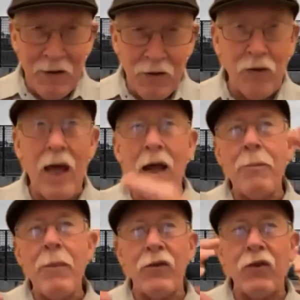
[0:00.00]
it to Seattle.
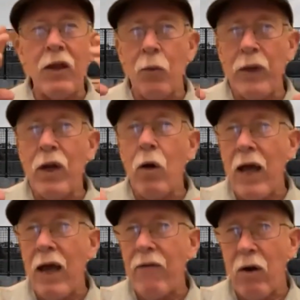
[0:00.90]
I'm not saying that we
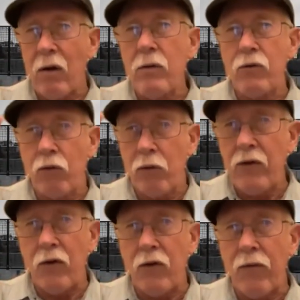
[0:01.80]
don't have our own
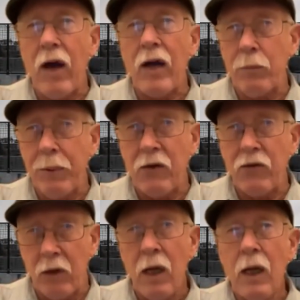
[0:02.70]
traditions of
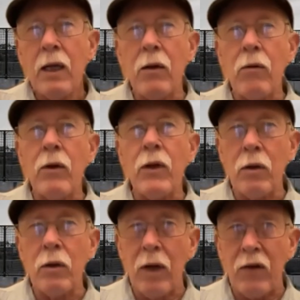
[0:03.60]
occupation here in the
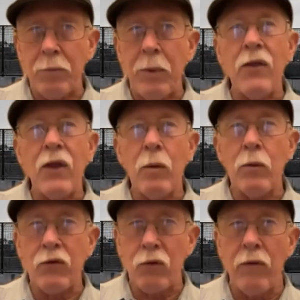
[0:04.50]
US, but I think it
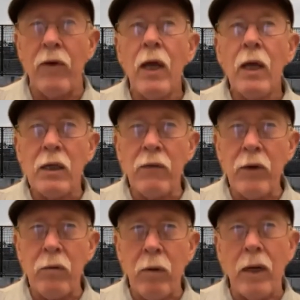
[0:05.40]
was sort of
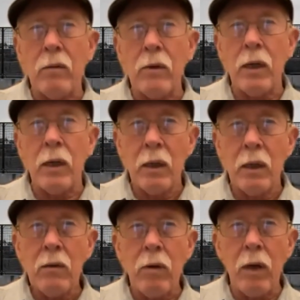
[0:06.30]
giving credit where
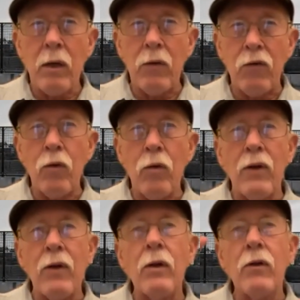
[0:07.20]
credit is due.
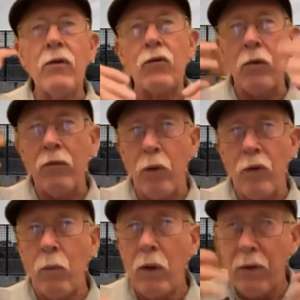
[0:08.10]
And this is sort of
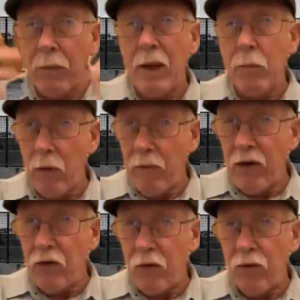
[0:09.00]
what one of the big
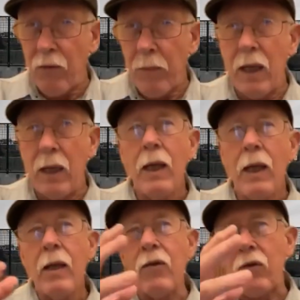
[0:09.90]
motivations for me
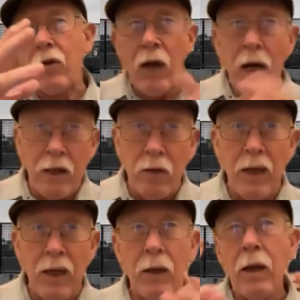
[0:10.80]
is to
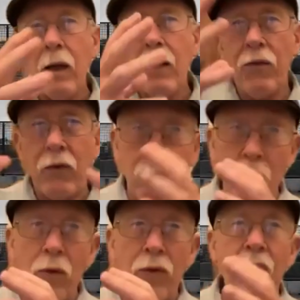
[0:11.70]
document this
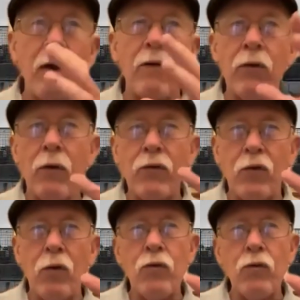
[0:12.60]
whole thing of, of
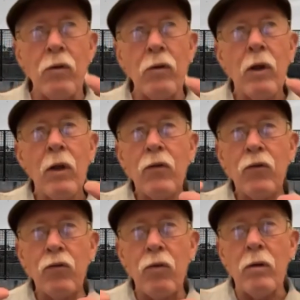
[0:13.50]
social
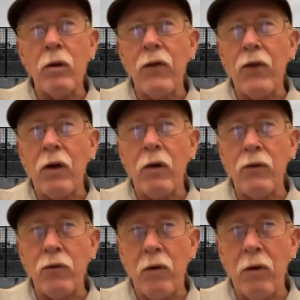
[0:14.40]
struggle and the
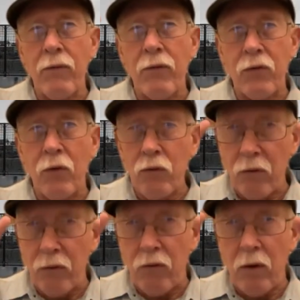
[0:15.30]
culture of
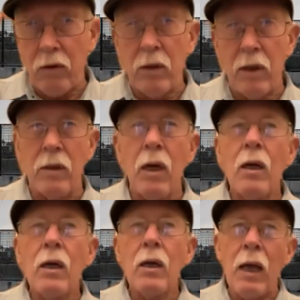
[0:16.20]
social struggle and
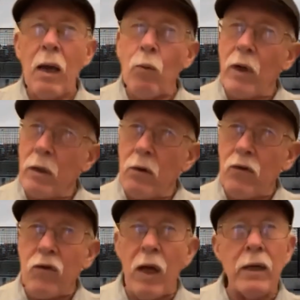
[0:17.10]
what it
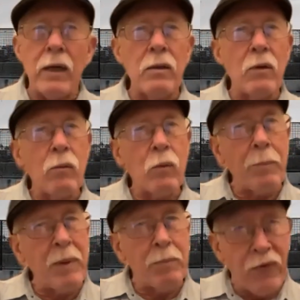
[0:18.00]
looks like and
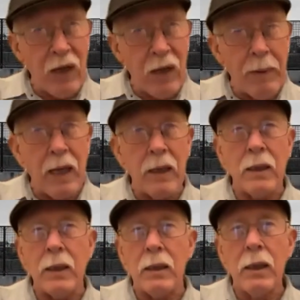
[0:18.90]
what people think about
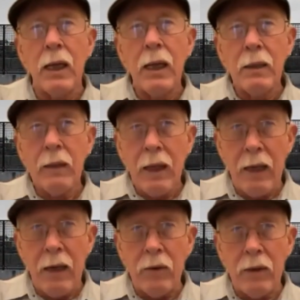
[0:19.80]
it and
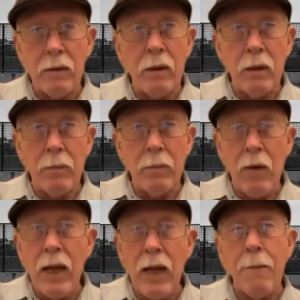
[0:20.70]
how it um,
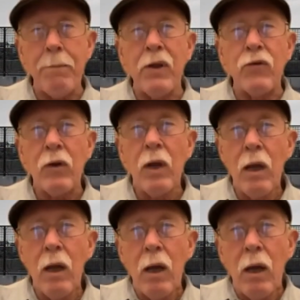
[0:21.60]
how it
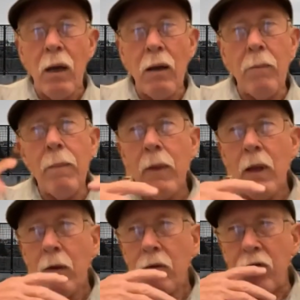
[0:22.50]
happens.
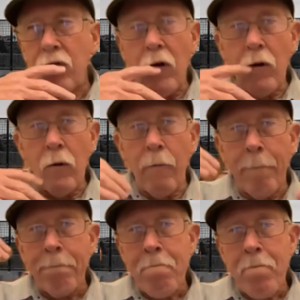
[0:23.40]
Um,
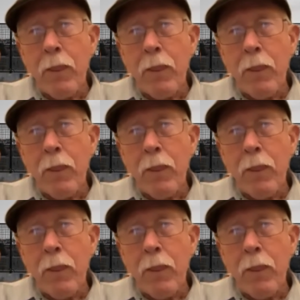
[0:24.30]
so